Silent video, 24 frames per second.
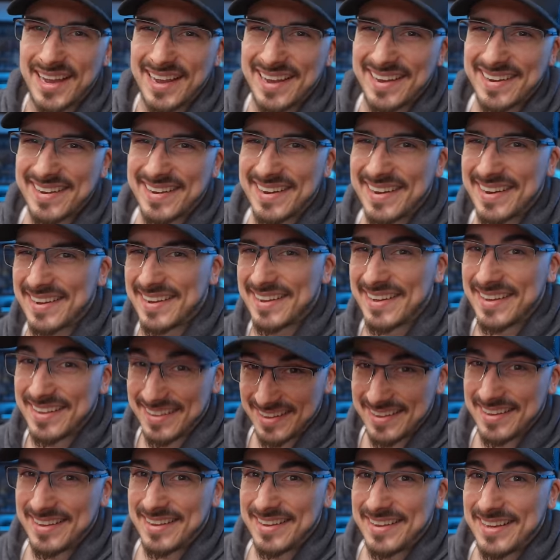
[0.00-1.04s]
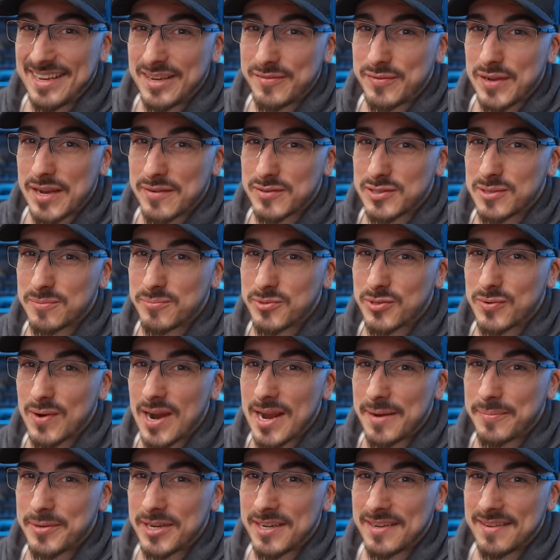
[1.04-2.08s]
and if you haven't
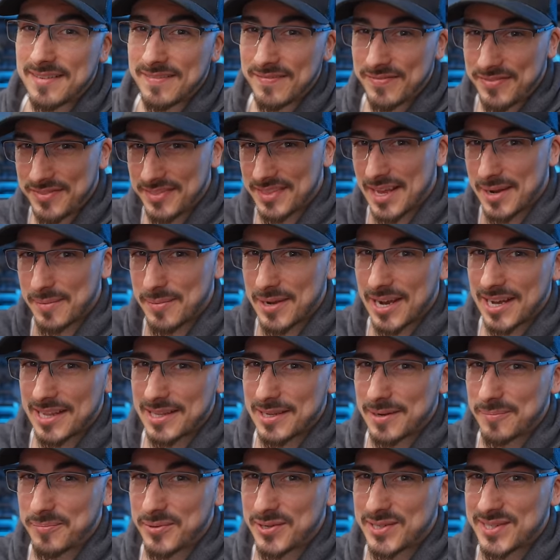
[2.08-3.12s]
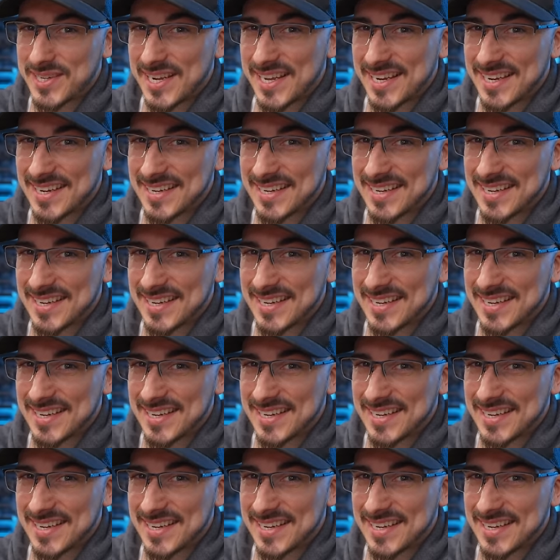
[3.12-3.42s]
subscribed, that'd be highly appreciated.